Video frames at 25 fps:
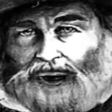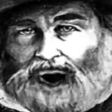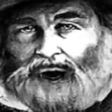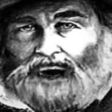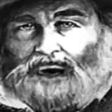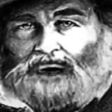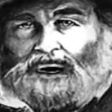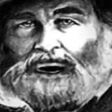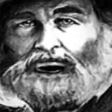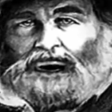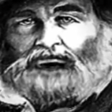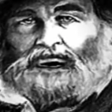
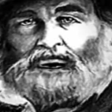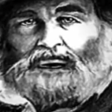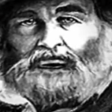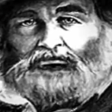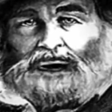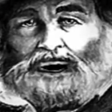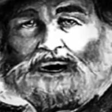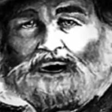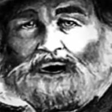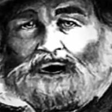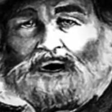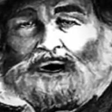or wade
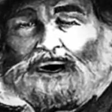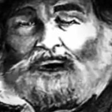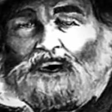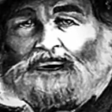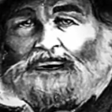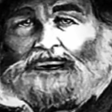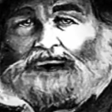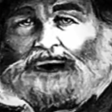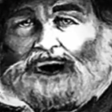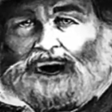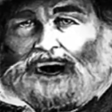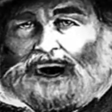with naked
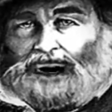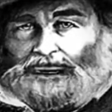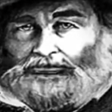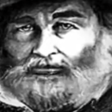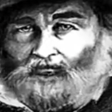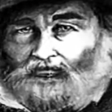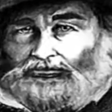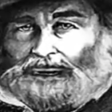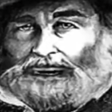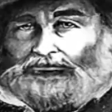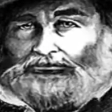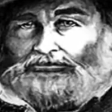feet
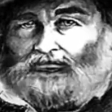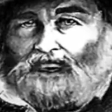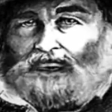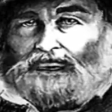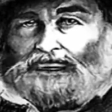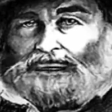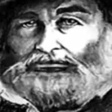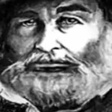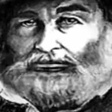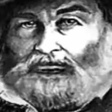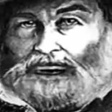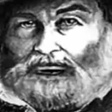along the
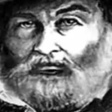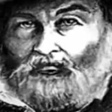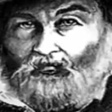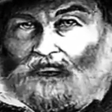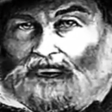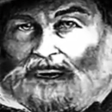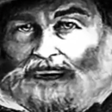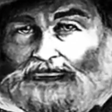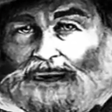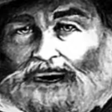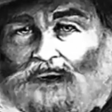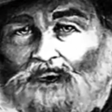beach just in
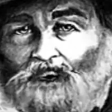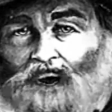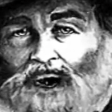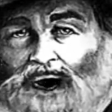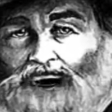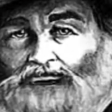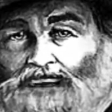the edge of the